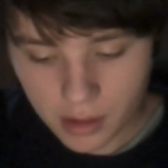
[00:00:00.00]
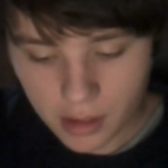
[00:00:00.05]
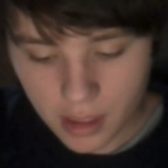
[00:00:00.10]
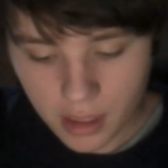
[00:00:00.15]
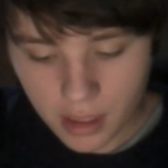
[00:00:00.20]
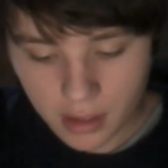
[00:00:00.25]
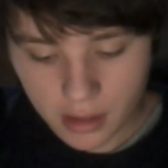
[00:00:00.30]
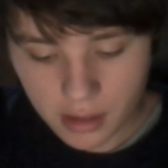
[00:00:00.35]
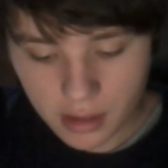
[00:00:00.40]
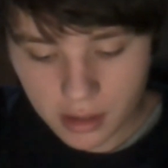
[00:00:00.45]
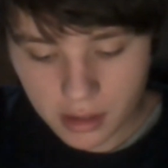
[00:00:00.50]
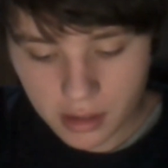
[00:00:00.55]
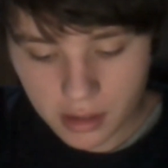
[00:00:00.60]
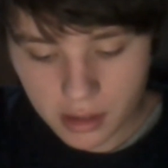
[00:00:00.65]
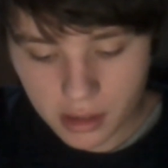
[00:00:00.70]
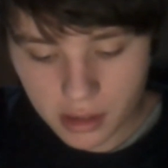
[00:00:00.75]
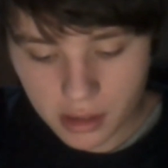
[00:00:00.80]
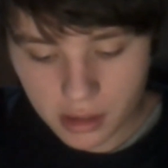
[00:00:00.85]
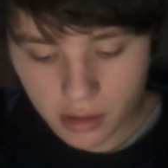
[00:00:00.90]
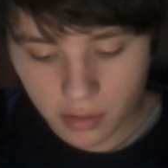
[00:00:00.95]
I
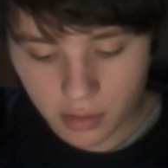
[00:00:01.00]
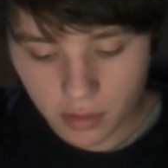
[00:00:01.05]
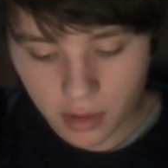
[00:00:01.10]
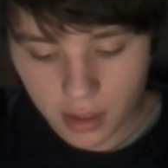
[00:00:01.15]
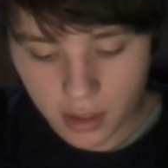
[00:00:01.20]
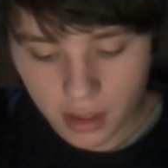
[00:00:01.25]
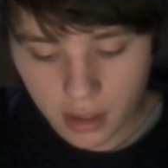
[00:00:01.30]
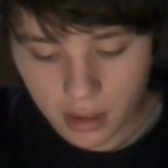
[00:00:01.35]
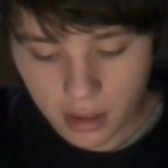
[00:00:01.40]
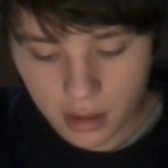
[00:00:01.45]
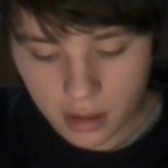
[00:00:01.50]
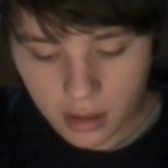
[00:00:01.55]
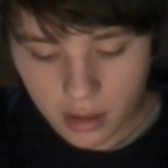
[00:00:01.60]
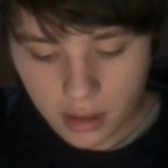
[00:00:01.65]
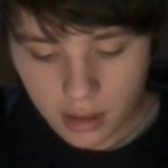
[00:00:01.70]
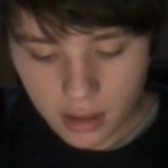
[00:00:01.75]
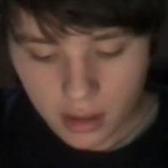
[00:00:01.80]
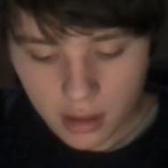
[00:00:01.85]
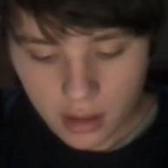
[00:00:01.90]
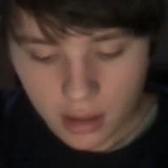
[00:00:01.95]
just don't like it.
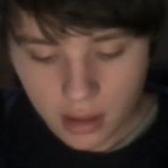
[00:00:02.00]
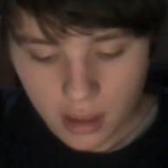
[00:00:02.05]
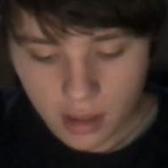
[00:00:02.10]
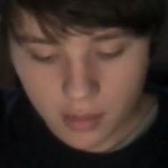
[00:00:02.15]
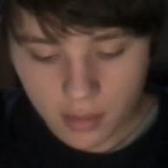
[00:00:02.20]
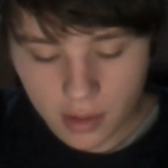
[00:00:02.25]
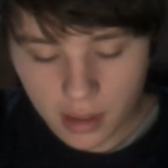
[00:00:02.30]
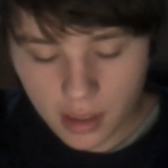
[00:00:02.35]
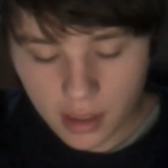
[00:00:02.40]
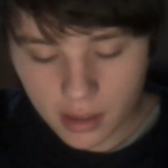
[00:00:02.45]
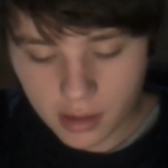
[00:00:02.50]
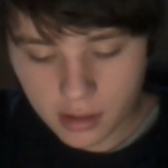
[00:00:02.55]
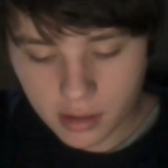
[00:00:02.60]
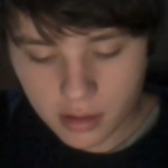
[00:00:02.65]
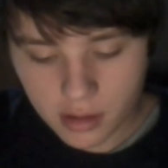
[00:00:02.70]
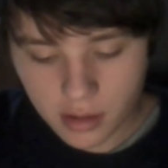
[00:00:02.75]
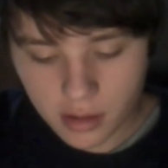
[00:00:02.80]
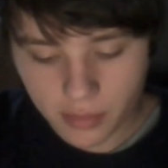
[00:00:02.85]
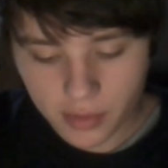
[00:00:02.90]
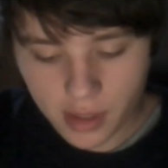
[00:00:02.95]
I mean, I
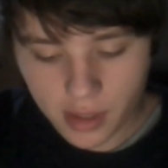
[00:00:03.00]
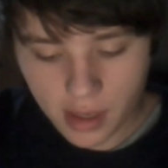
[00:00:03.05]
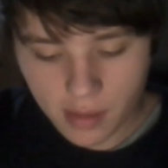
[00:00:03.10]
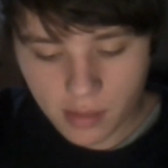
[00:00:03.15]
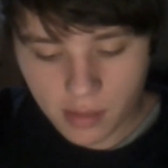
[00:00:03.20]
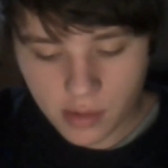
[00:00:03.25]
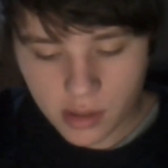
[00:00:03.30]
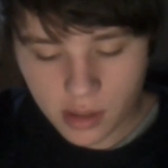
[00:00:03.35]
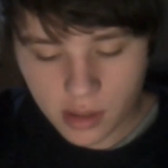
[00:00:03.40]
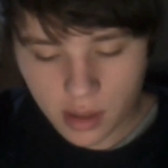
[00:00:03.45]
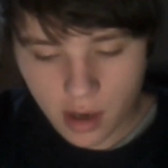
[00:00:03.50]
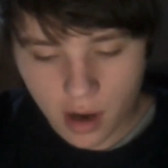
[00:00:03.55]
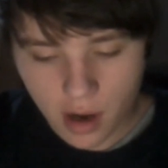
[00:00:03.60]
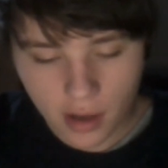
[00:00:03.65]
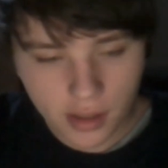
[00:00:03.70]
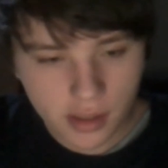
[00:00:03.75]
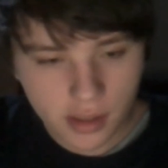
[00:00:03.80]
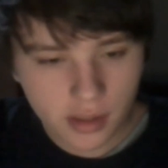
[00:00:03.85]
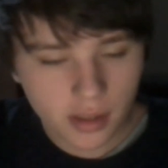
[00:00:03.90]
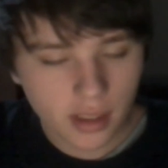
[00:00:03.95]
sometimes,
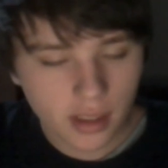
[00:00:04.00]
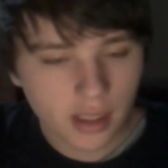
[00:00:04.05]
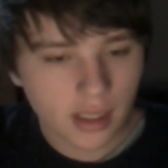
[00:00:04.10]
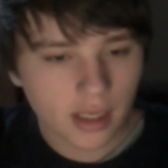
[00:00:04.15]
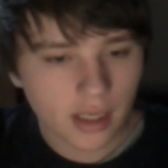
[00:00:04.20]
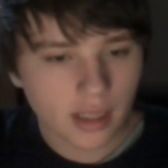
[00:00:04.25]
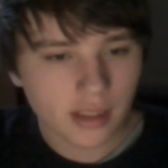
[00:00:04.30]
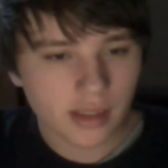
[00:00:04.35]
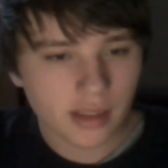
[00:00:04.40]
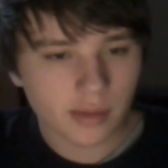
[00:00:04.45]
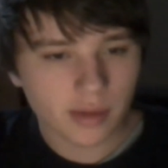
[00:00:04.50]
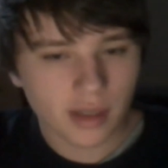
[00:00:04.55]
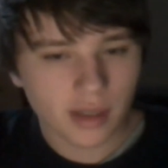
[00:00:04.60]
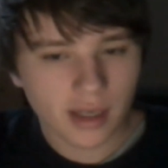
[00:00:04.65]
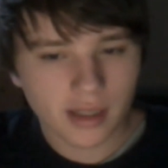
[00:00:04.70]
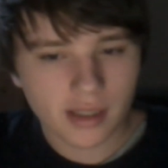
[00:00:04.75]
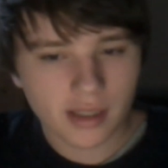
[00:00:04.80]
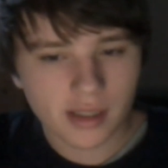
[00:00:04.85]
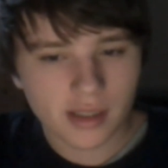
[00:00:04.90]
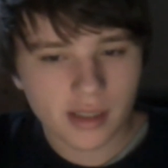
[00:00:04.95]
honestly,
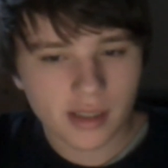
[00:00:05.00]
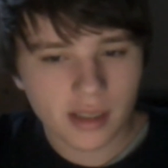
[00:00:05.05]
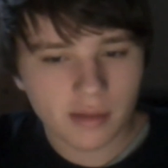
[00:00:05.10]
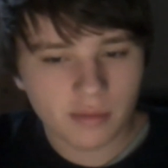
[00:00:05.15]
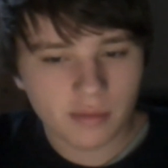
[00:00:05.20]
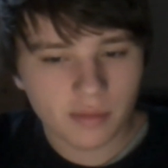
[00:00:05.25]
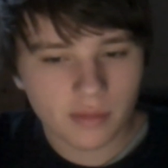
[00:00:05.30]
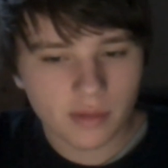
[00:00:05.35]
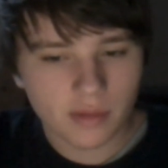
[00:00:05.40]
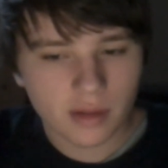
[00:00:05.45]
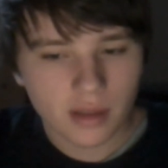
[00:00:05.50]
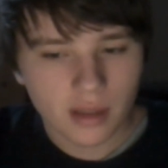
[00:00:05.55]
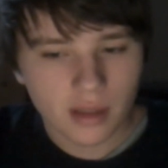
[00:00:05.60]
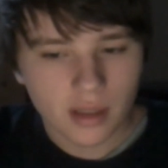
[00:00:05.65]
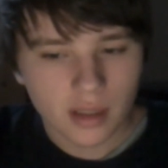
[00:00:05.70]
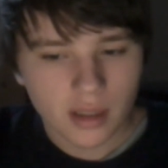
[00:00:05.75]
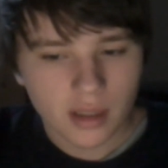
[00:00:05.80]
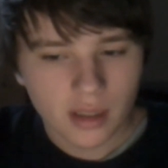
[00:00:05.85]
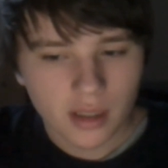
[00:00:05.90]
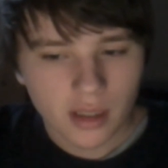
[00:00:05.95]
I just see.
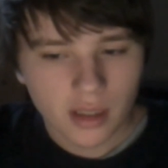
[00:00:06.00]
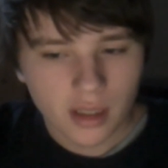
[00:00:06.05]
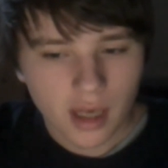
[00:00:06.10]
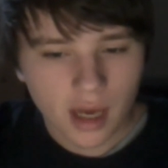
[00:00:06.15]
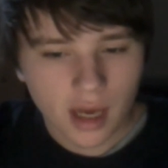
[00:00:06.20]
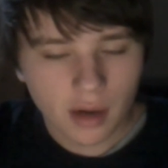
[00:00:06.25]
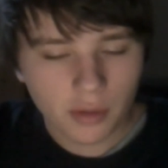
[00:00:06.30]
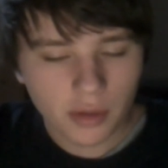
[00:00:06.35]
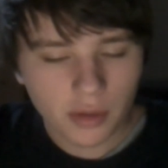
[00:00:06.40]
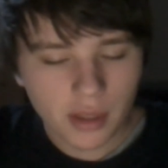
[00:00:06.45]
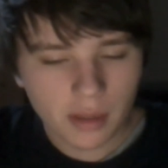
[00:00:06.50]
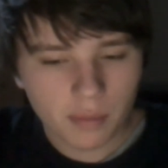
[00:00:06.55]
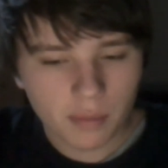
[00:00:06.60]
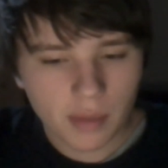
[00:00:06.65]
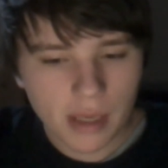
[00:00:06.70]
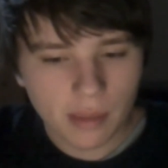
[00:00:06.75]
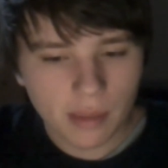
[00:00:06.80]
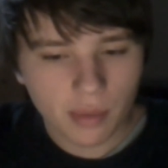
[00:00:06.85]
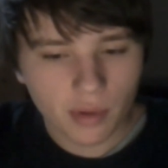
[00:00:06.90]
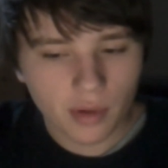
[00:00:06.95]
I don't think
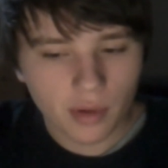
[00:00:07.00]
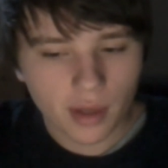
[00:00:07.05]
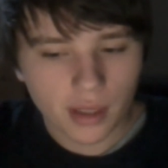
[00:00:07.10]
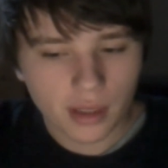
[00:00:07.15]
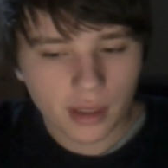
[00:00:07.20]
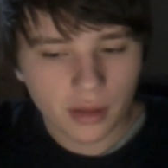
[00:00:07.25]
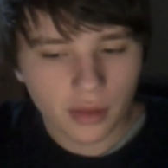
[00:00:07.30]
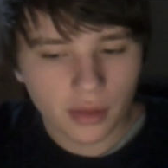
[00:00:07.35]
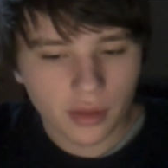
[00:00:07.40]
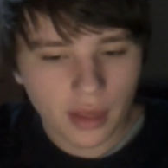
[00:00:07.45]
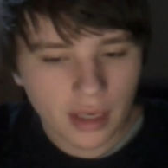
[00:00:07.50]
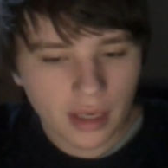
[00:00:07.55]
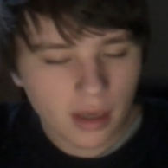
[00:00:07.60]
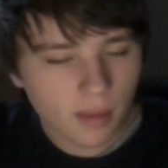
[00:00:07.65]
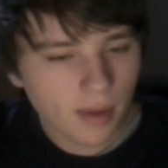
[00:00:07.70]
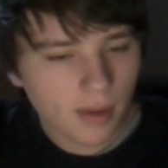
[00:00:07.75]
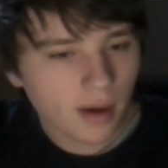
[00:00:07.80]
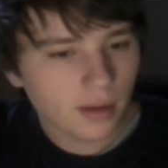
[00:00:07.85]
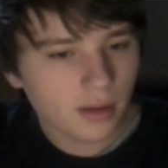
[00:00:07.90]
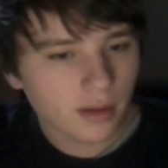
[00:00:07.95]
people like think
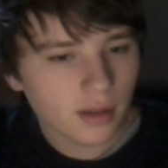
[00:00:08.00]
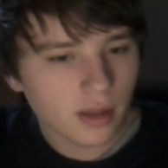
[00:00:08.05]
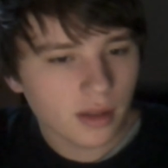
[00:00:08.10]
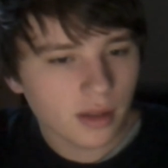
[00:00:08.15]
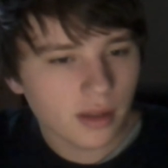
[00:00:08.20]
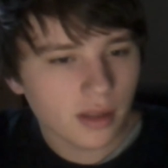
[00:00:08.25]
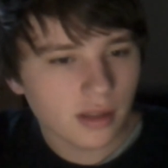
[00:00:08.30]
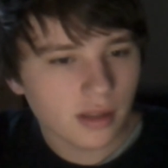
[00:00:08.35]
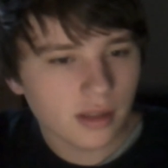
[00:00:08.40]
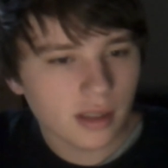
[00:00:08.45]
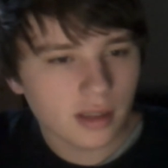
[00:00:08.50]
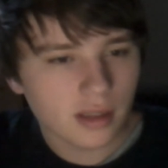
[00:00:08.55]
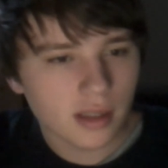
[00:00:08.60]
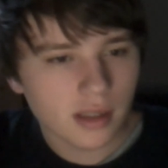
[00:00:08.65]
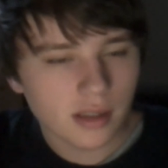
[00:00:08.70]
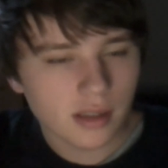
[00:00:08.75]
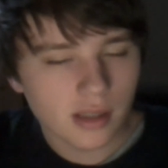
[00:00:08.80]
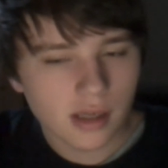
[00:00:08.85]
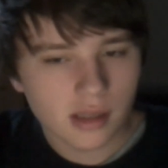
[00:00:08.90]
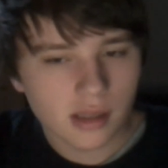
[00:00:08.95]
about the things that they
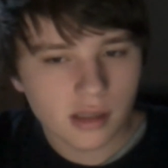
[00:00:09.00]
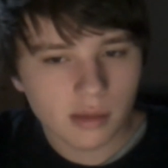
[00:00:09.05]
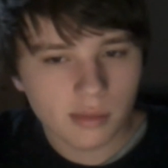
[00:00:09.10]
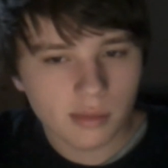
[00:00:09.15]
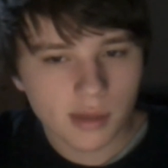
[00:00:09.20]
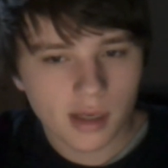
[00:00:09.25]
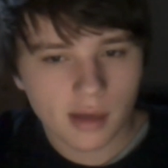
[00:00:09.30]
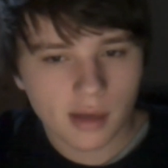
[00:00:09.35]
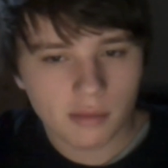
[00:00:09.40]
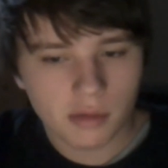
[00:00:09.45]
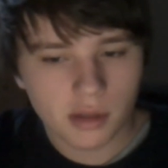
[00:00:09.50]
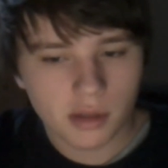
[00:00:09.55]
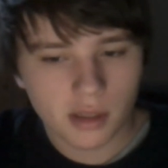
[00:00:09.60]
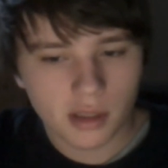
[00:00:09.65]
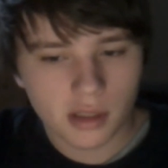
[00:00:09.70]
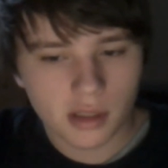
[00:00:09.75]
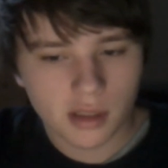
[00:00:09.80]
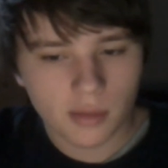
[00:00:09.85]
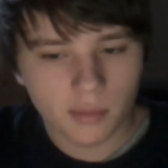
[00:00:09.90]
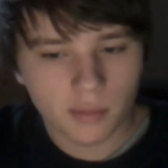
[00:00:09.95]
say. Sometimes, like
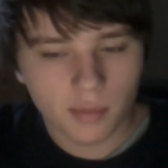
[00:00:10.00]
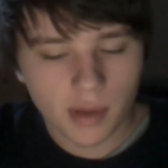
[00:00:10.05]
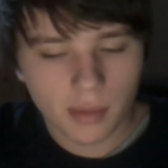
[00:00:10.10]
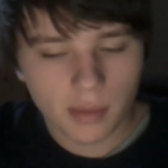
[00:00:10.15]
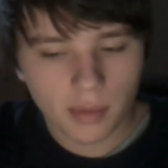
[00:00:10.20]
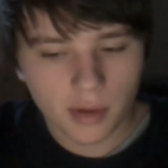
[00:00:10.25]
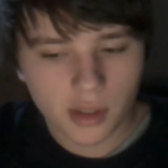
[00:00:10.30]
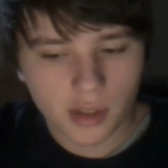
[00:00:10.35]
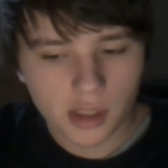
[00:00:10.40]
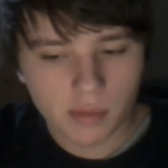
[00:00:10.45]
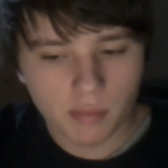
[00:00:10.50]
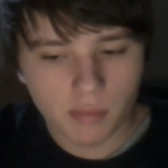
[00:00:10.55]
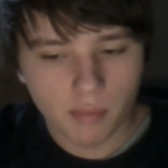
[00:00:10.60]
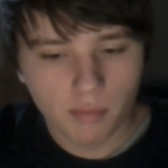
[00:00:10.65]
some people are just